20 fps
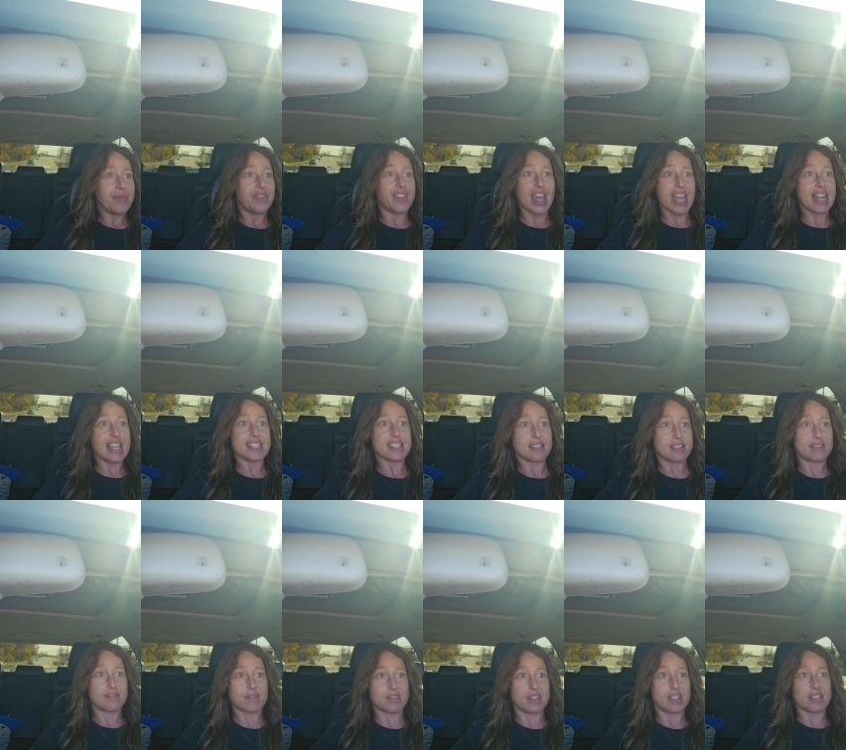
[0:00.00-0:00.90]
that is
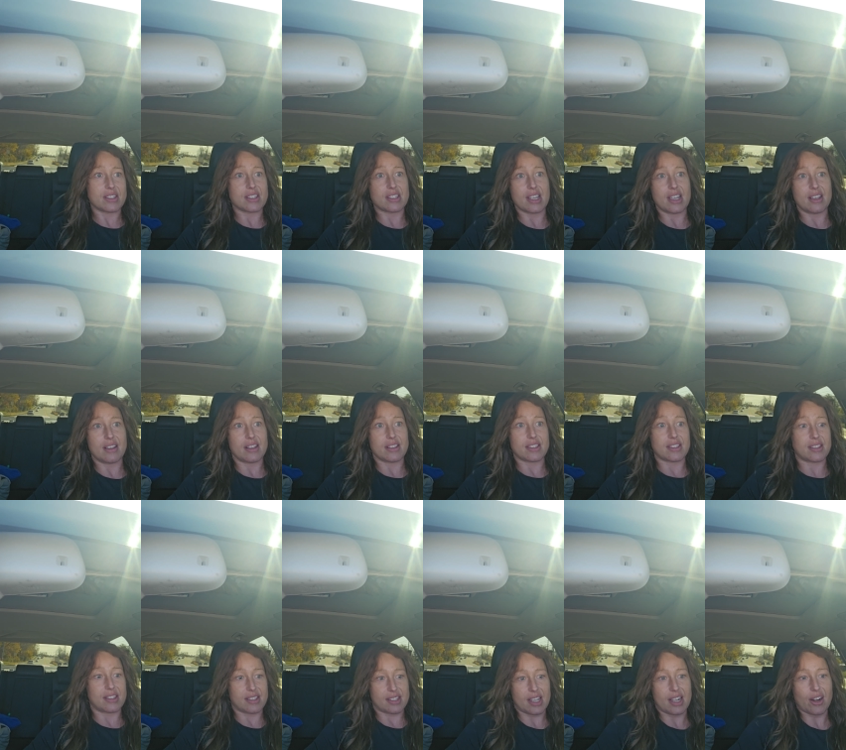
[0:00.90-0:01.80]
it's
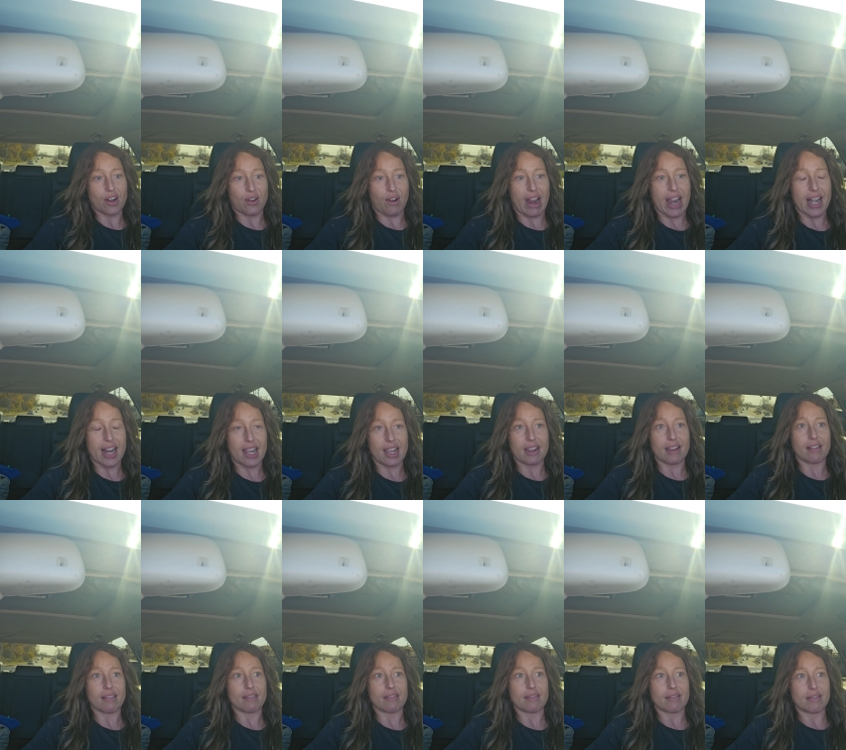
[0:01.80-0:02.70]

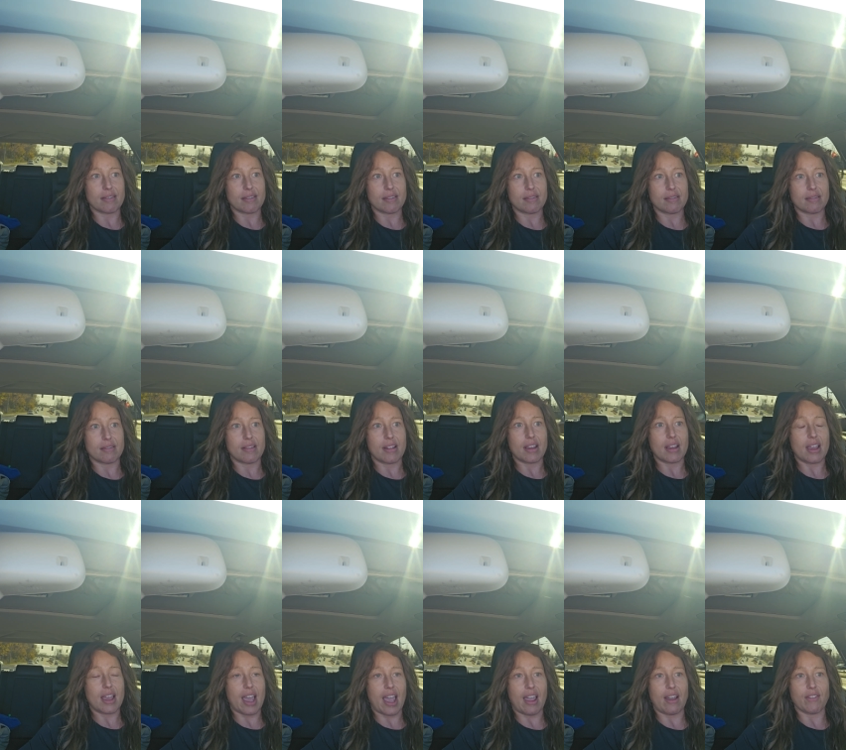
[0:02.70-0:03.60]
disintegrating
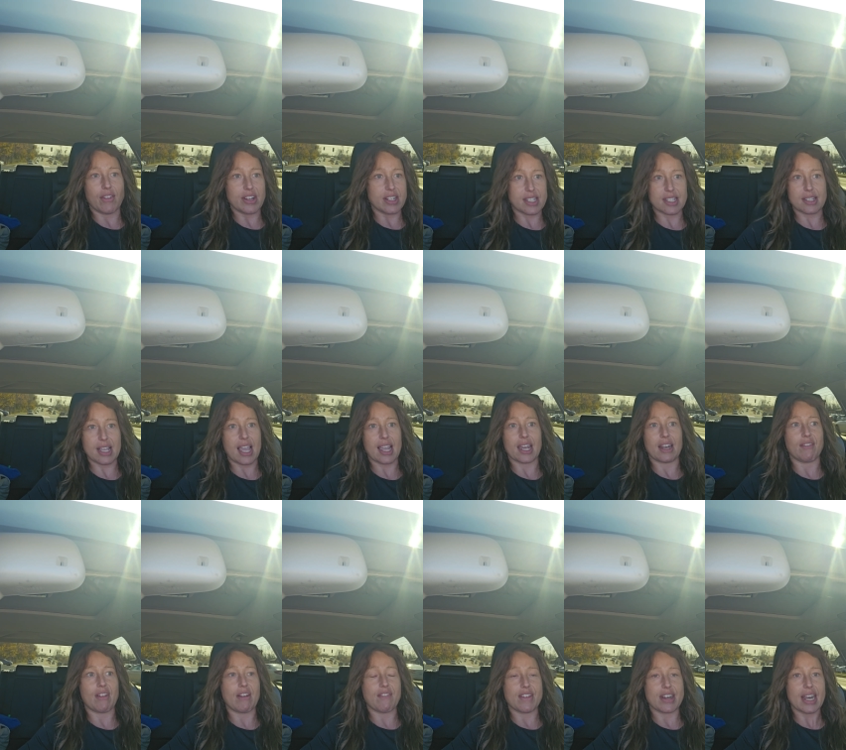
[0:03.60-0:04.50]
every second
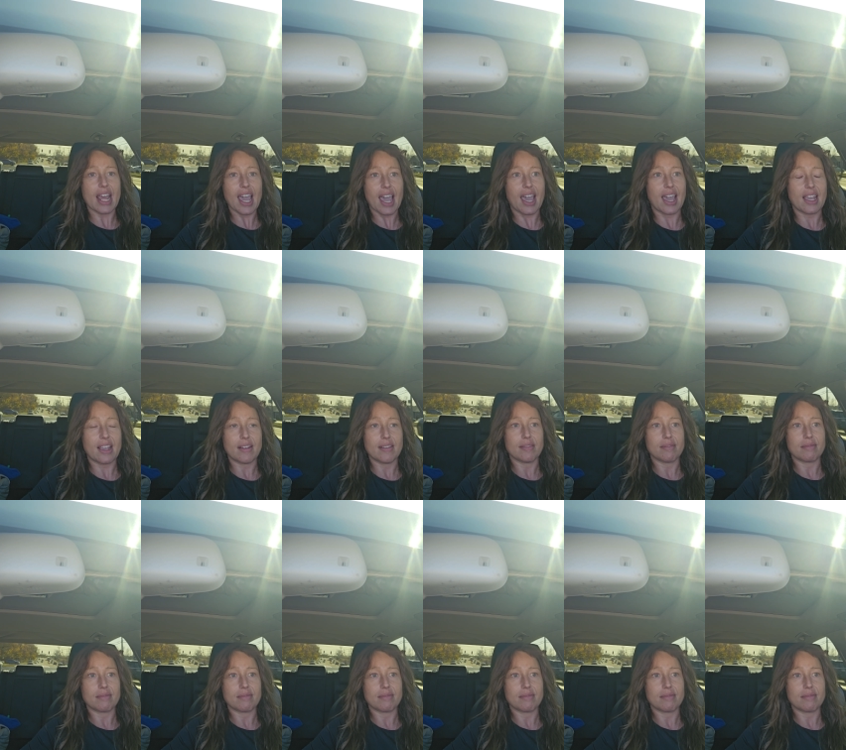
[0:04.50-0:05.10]
of every day,